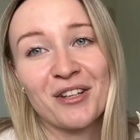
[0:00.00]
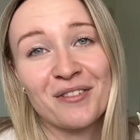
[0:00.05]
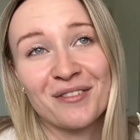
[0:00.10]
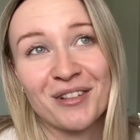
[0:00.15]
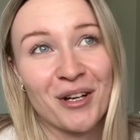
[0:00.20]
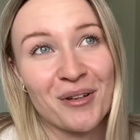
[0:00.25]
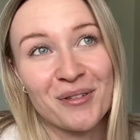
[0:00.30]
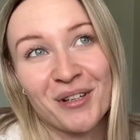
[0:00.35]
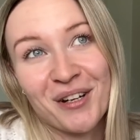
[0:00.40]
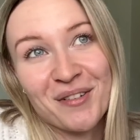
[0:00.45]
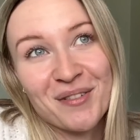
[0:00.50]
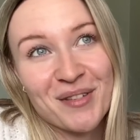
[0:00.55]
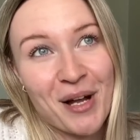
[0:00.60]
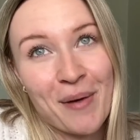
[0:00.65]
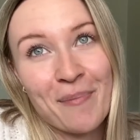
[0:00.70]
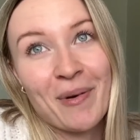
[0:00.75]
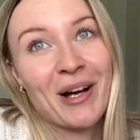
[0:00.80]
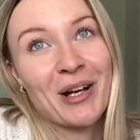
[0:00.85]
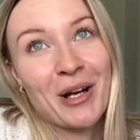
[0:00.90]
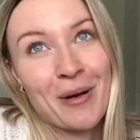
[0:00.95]
who knows, I
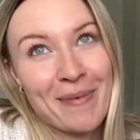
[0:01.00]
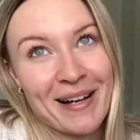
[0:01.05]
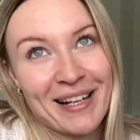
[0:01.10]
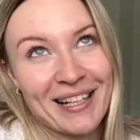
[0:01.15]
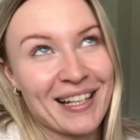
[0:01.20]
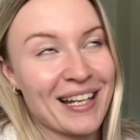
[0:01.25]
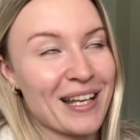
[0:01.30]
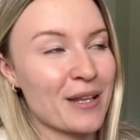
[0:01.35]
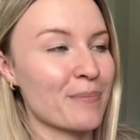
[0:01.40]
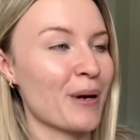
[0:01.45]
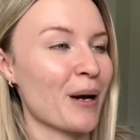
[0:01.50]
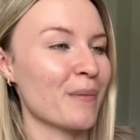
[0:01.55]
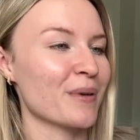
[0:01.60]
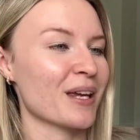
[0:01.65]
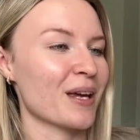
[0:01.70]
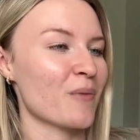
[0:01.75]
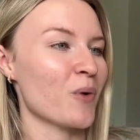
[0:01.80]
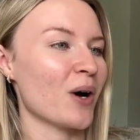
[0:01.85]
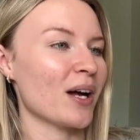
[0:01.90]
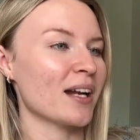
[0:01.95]
might go back and get the
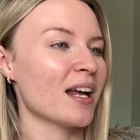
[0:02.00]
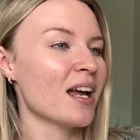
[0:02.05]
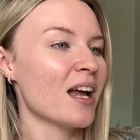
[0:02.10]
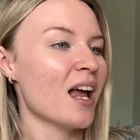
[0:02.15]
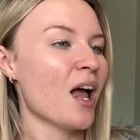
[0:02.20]
pumpkin one.